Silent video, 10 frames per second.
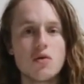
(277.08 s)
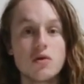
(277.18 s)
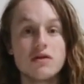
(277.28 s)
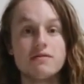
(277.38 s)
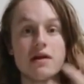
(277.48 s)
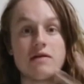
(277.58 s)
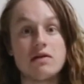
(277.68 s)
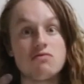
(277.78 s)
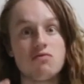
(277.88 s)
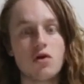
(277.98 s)
was
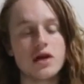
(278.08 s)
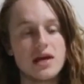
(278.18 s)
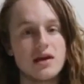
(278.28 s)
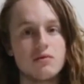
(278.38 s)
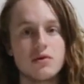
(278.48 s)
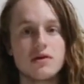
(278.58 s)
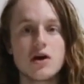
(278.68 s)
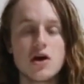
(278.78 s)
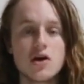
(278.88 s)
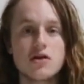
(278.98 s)
very rocky. It was
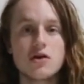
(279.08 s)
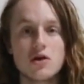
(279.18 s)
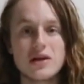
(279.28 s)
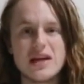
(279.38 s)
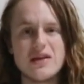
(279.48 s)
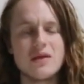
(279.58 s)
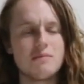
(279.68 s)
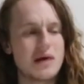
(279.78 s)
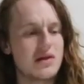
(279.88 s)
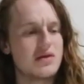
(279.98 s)
certainly in the
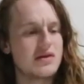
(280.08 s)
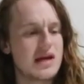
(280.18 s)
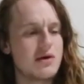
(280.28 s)
balance.